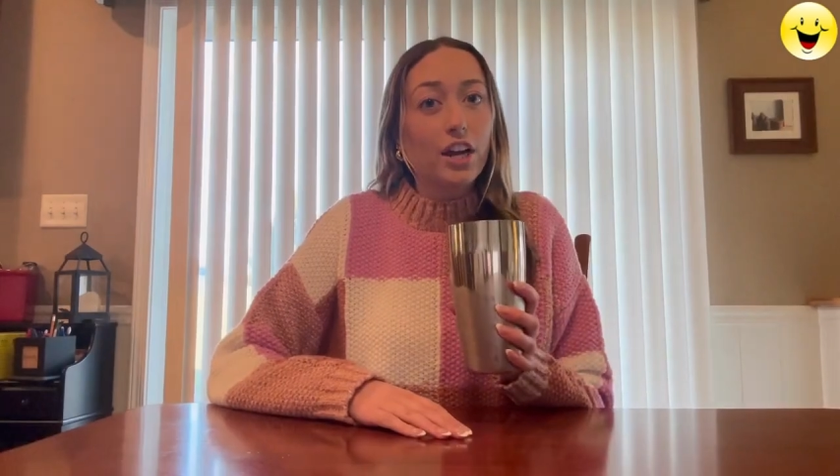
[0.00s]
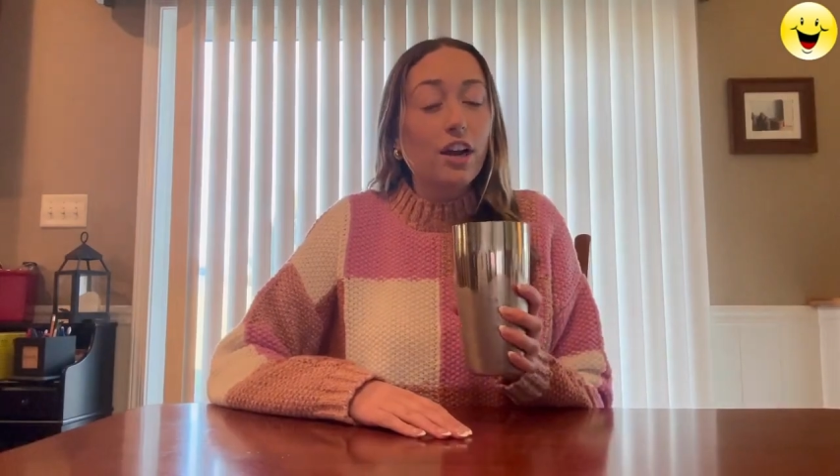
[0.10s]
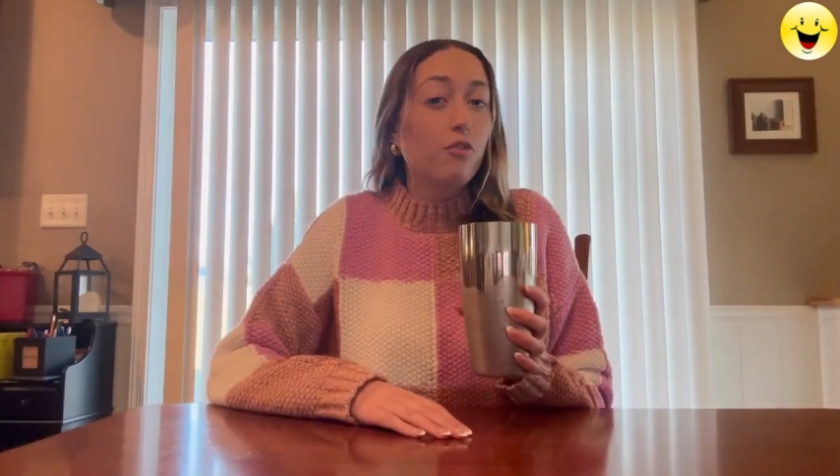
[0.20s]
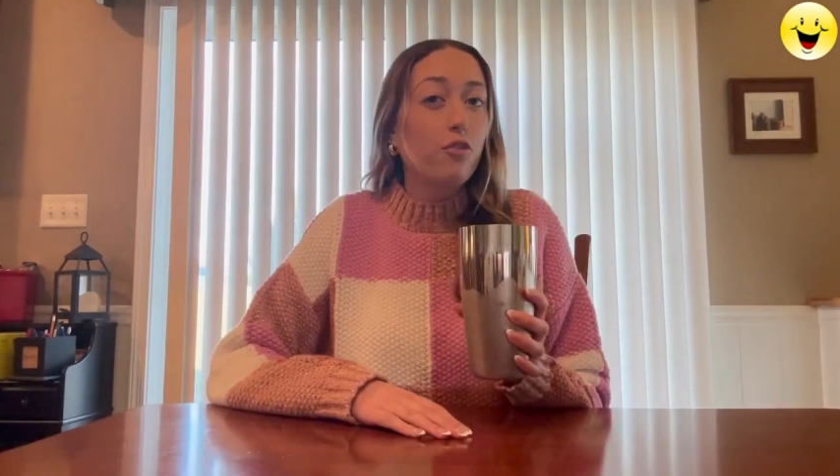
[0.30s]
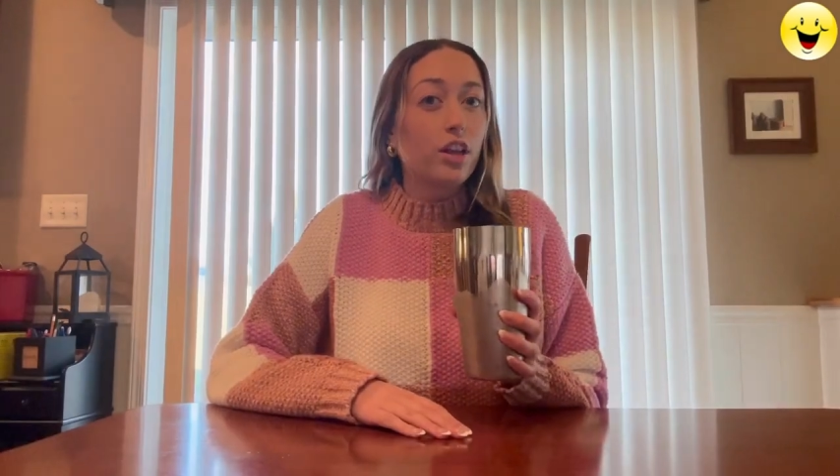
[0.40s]

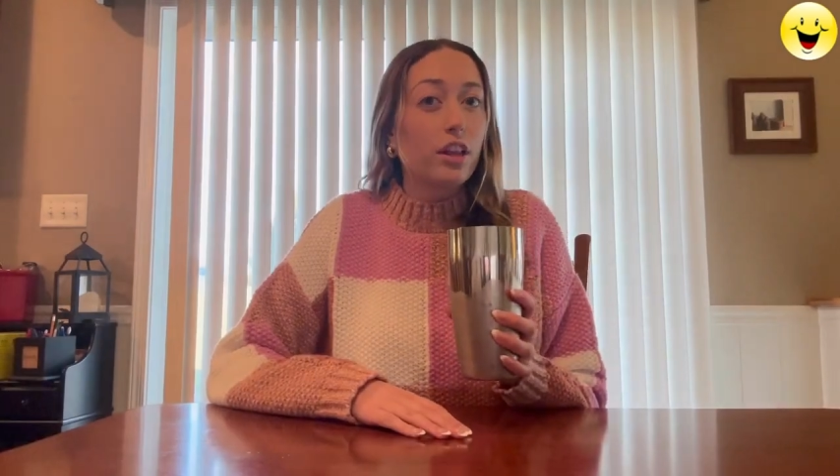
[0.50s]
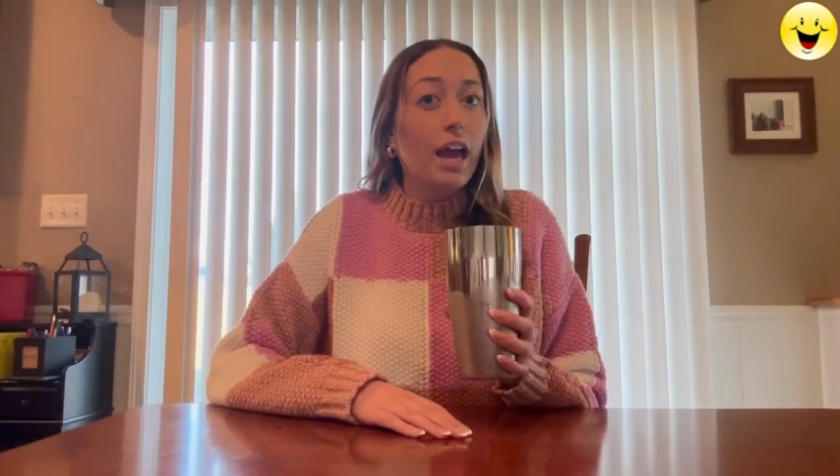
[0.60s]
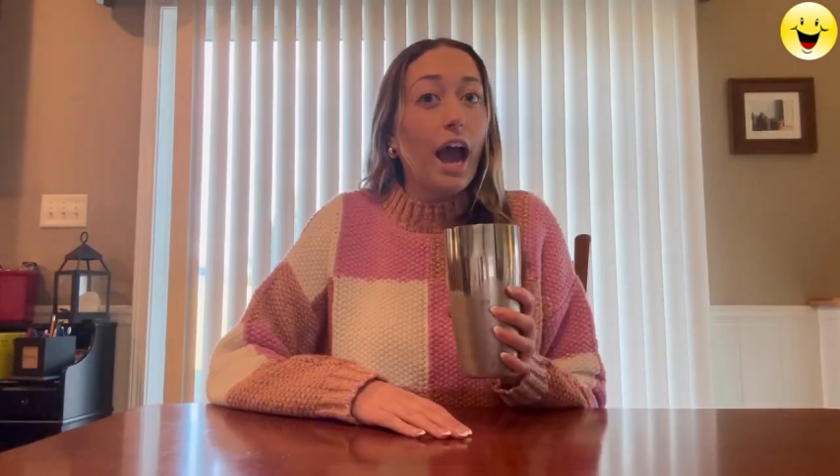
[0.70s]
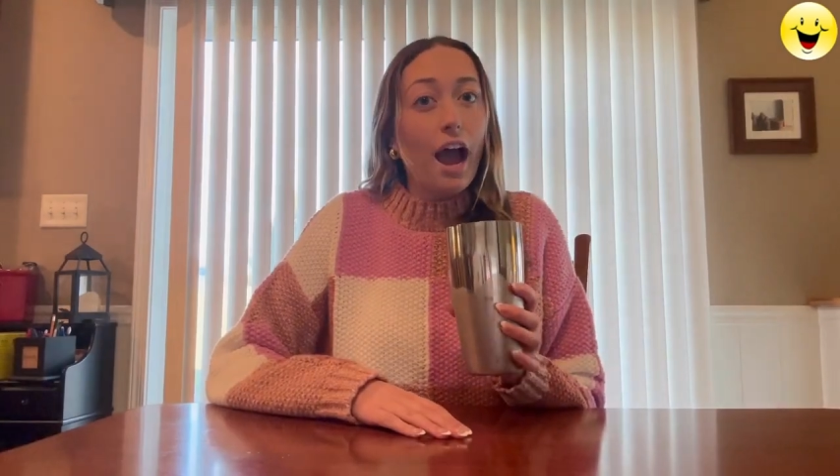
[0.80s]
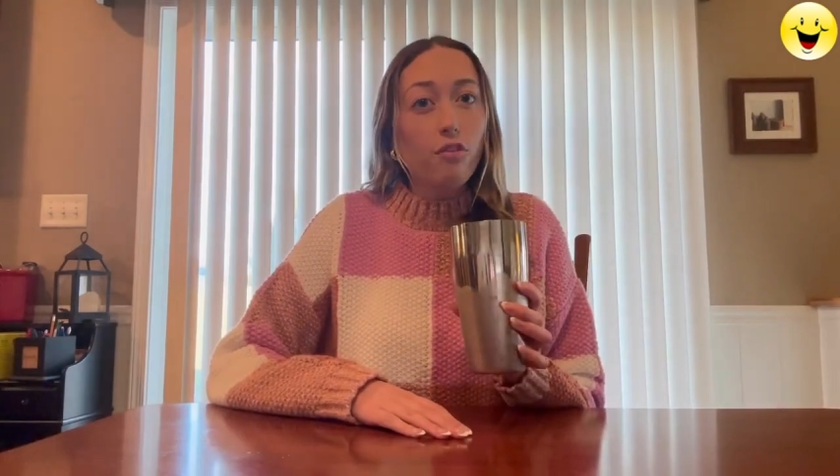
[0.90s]
and fill it
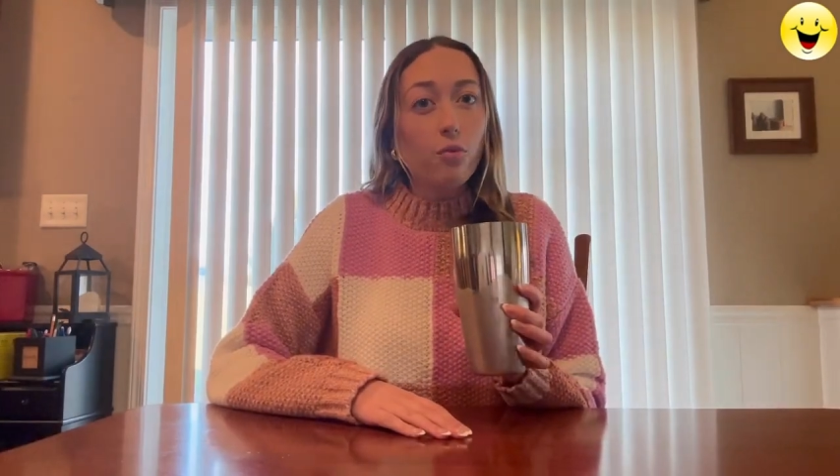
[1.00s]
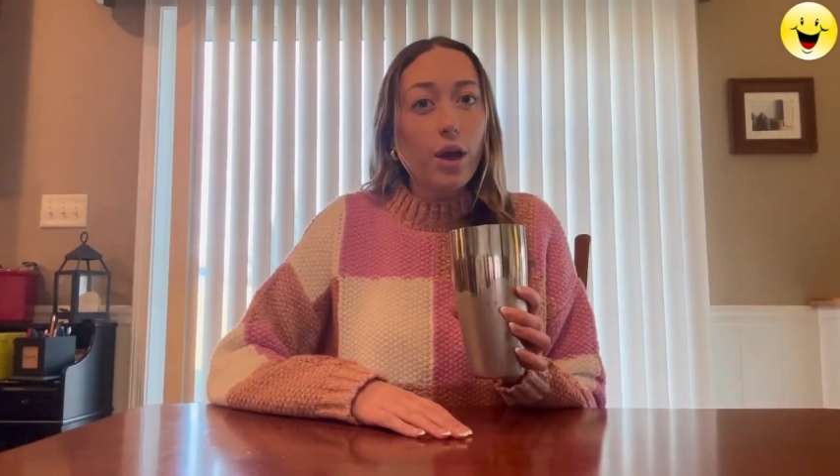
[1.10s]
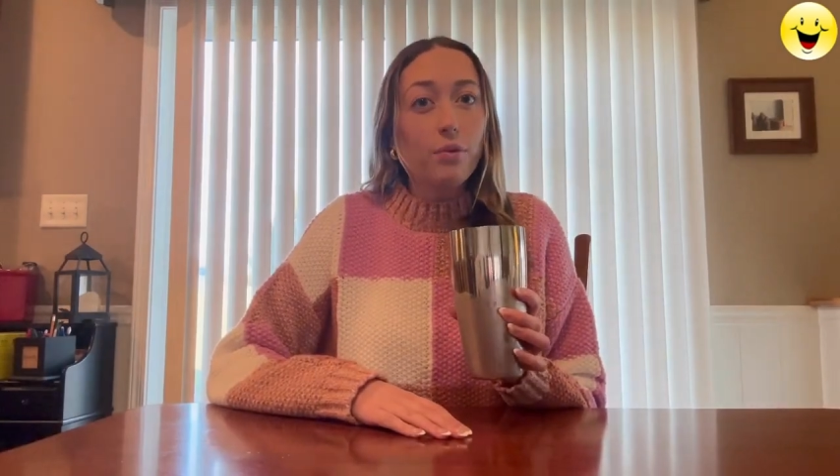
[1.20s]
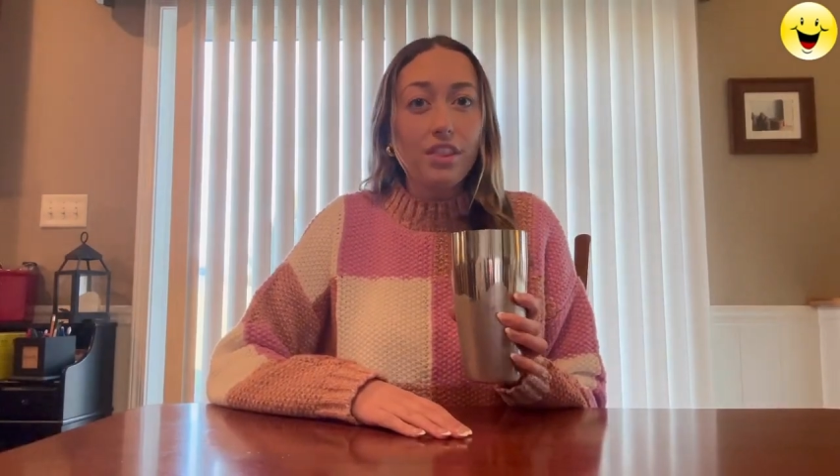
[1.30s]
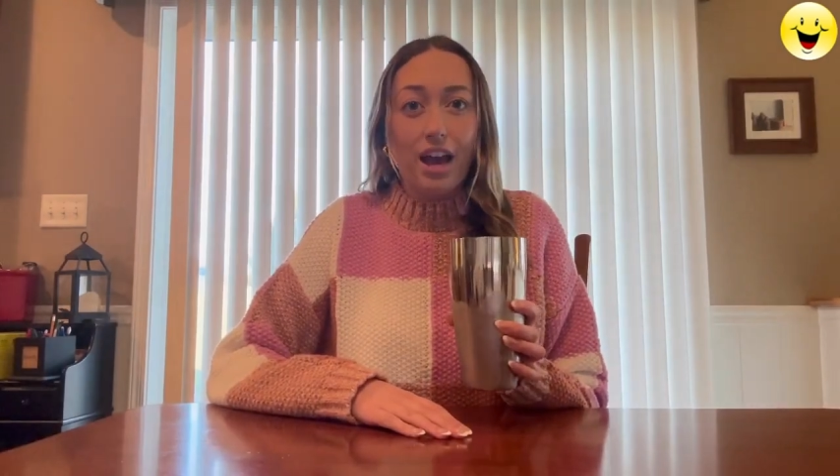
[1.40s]
halfway
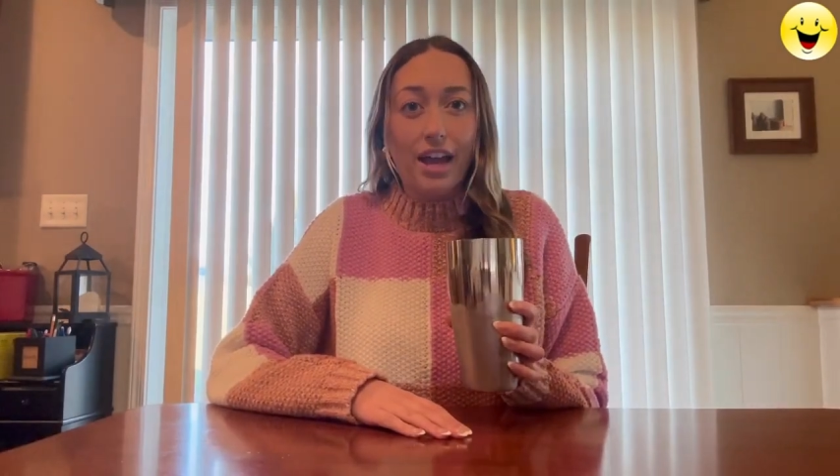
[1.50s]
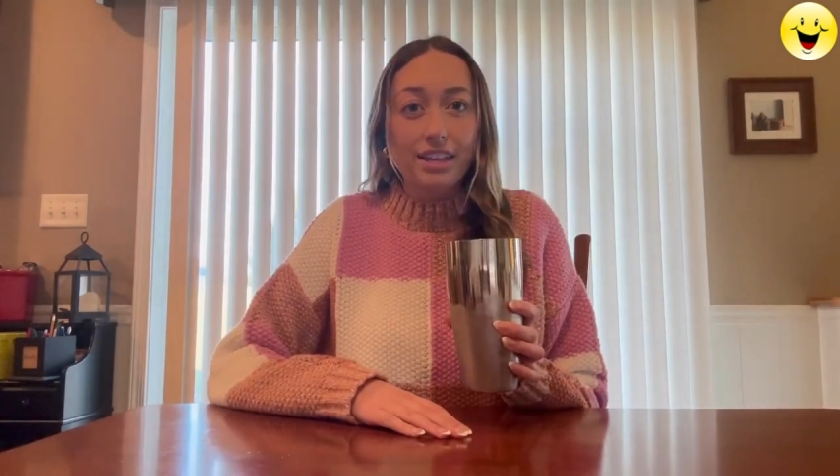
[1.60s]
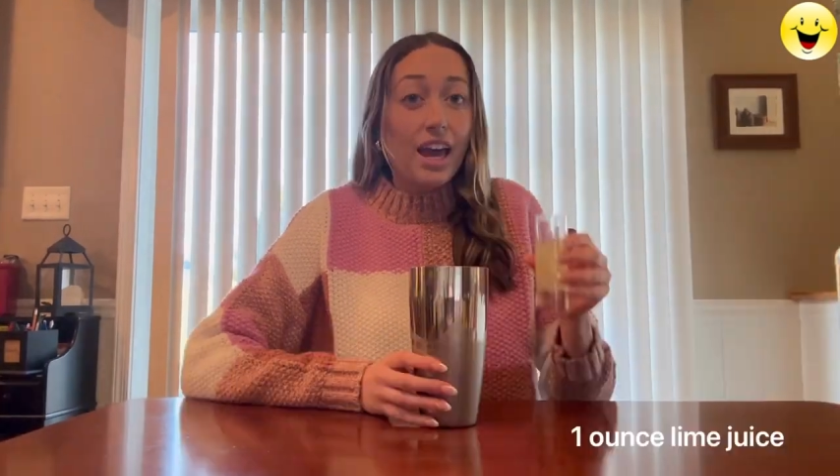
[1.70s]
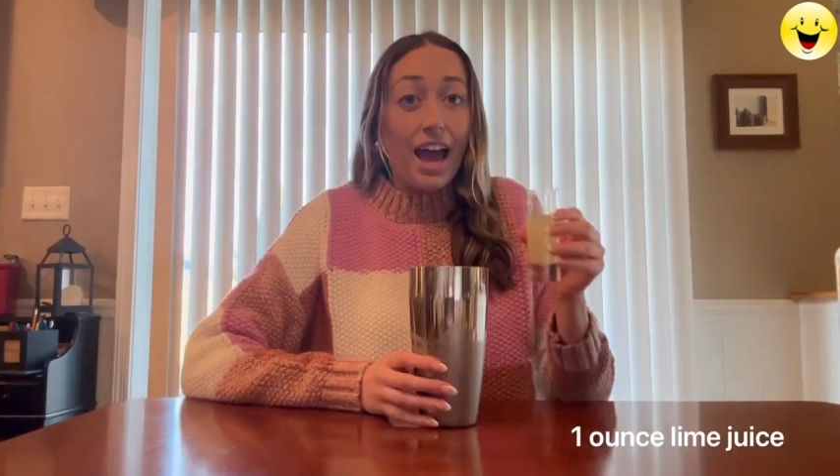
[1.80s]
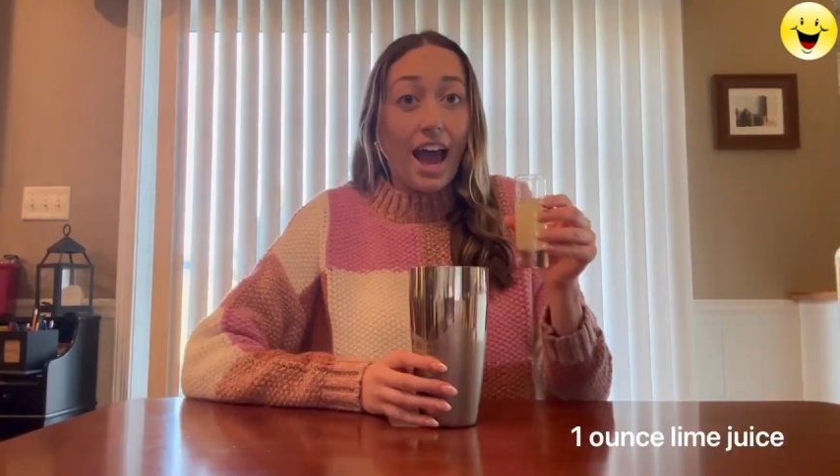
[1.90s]
with ice.